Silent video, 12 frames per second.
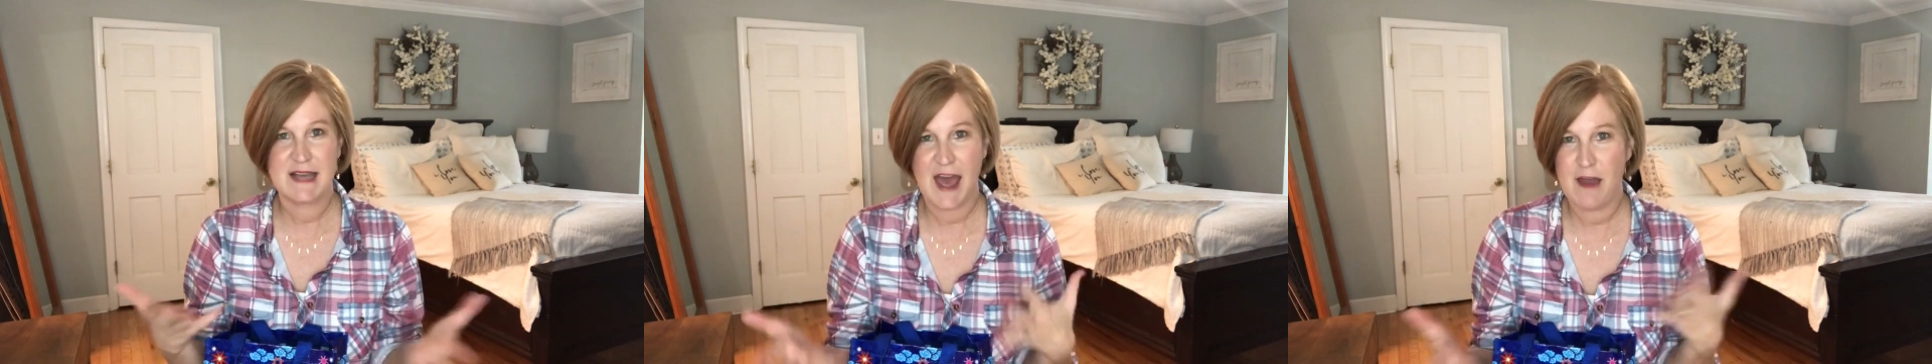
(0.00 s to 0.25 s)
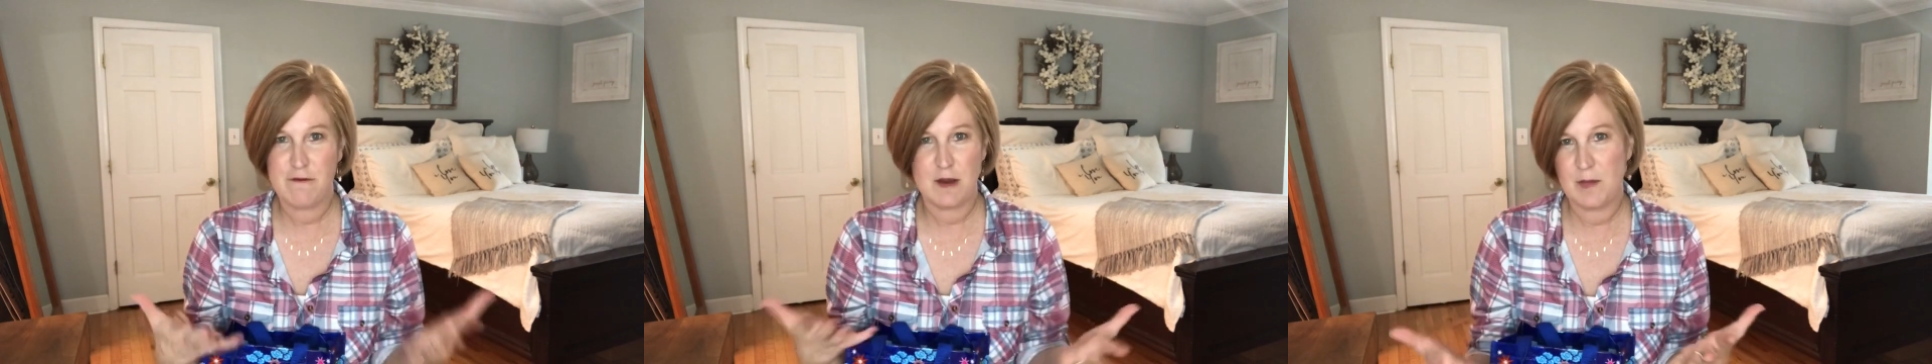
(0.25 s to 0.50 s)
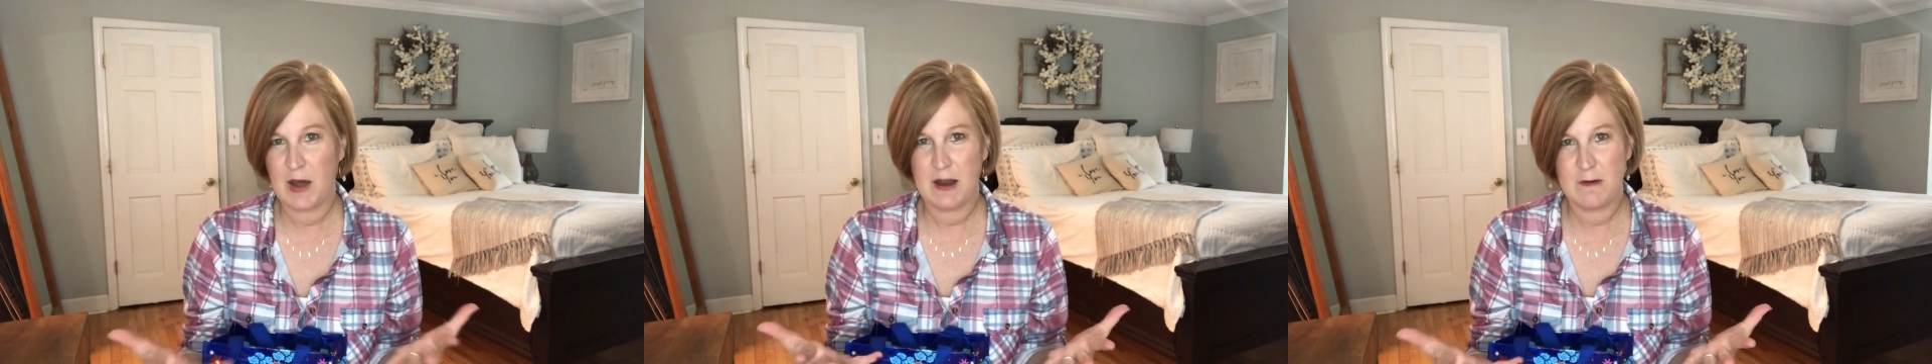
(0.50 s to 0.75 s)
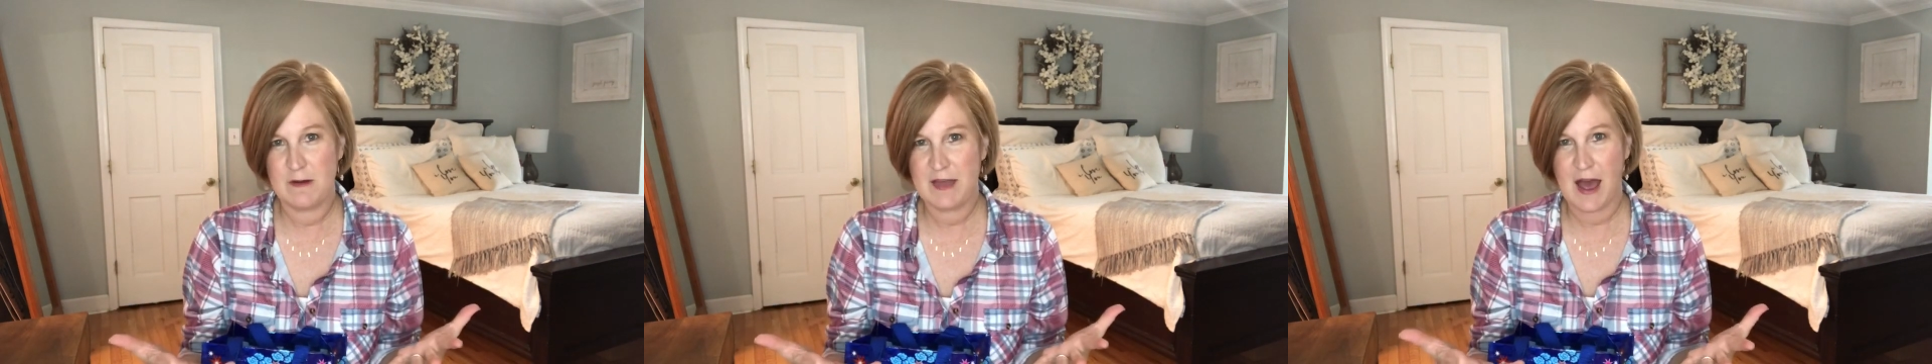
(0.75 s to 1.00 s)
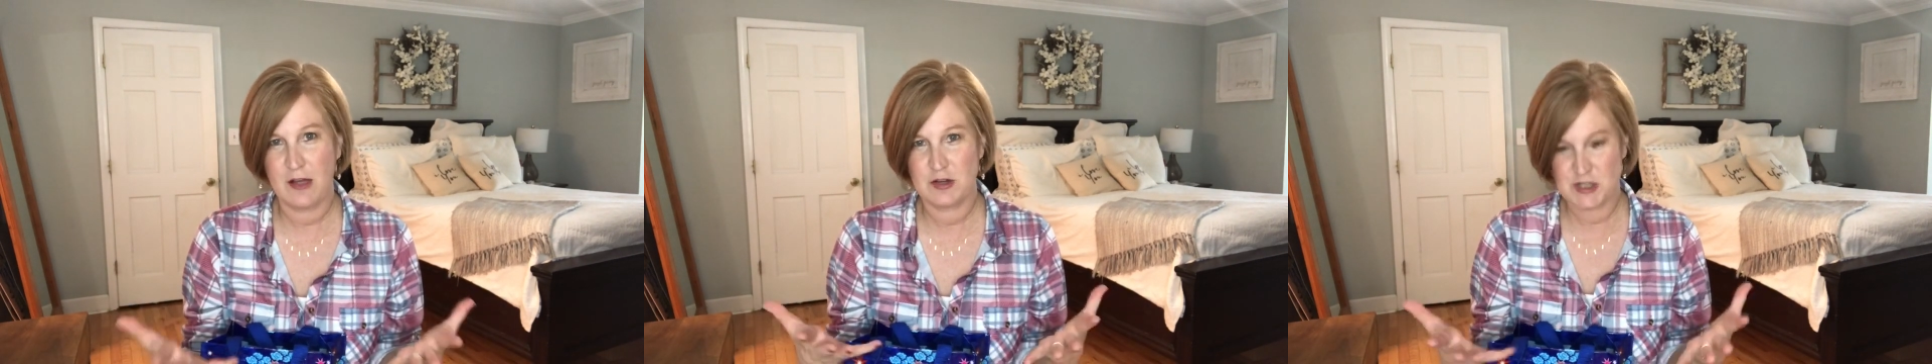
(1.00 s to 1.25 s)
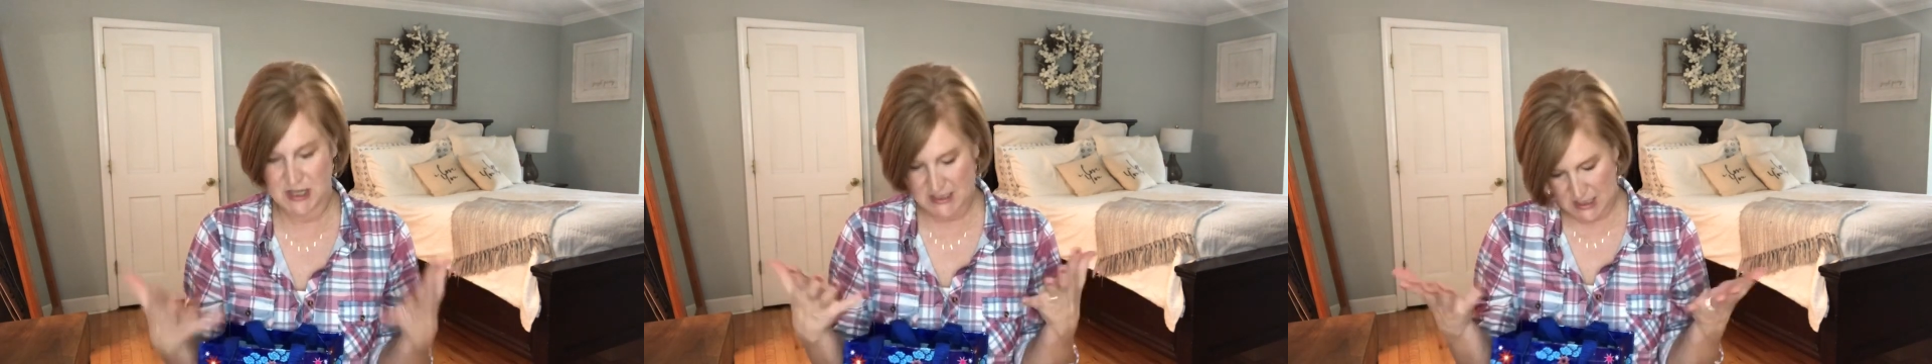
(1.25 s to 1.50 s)
to everybody with
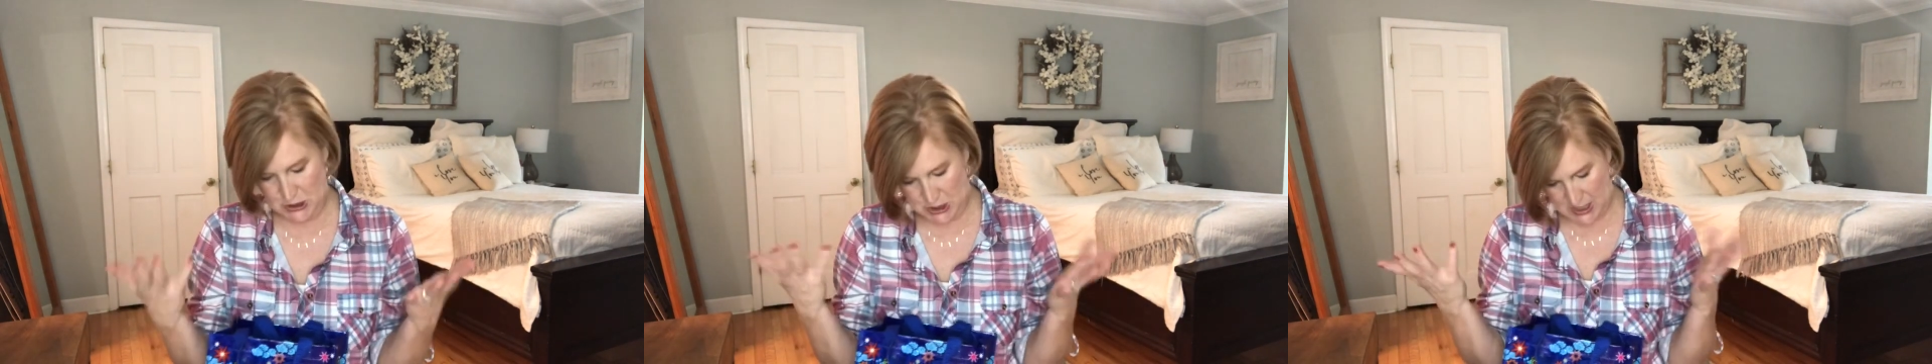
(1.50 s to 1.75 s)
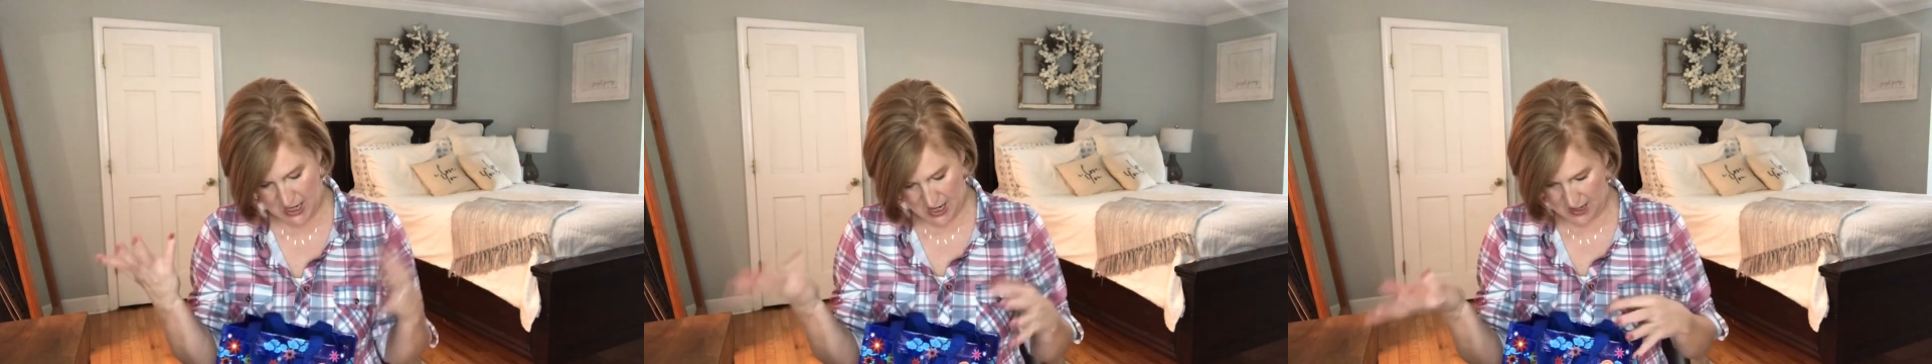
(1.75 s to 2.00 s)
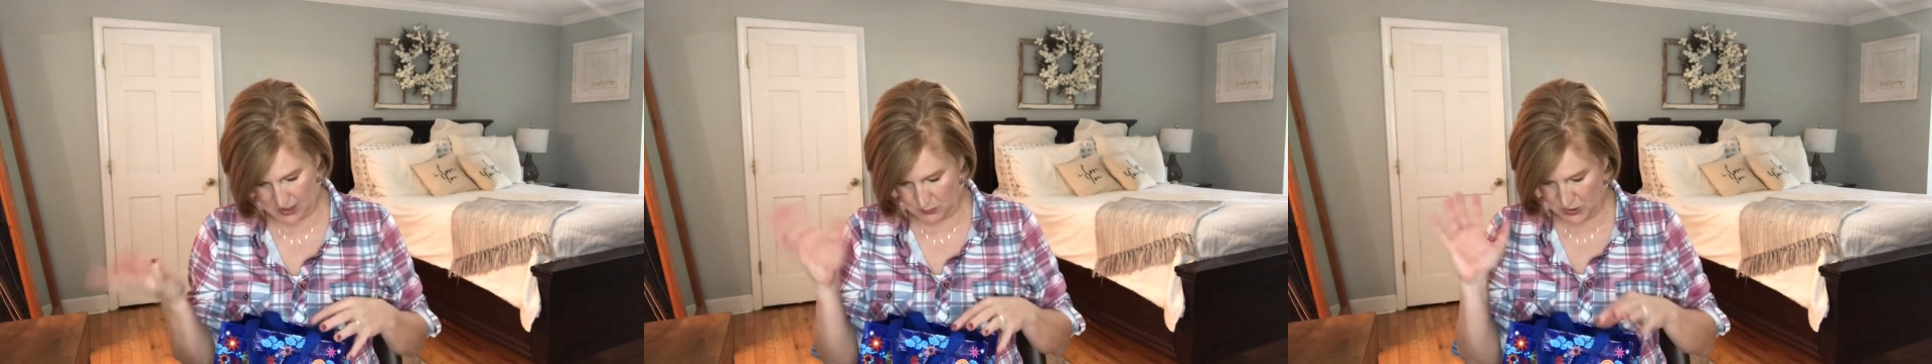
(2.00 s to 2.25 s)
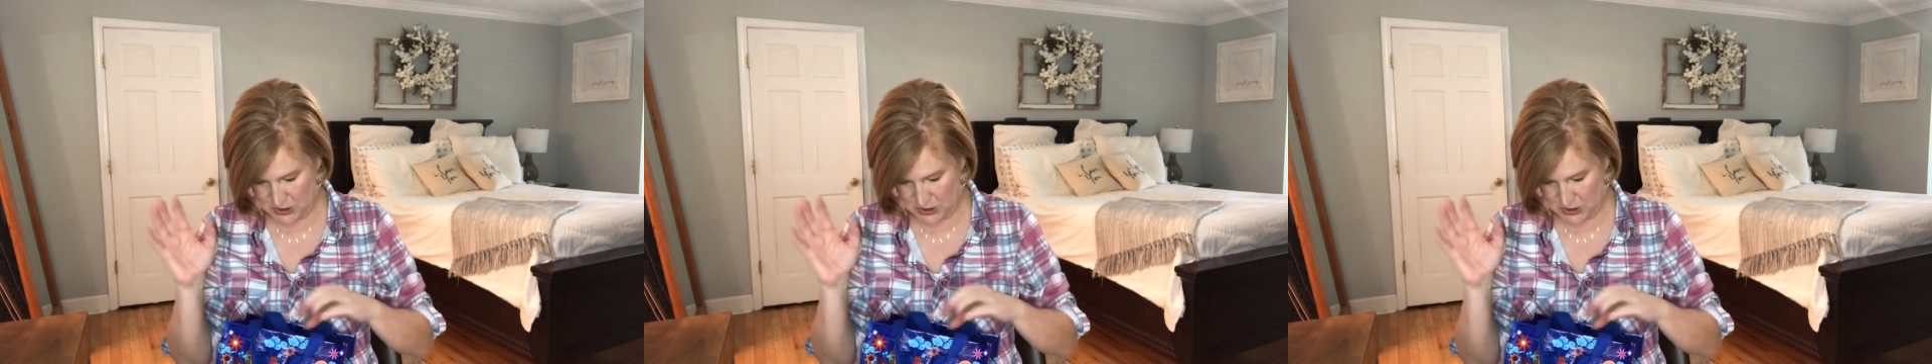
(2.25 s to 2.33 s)
allergies as she can,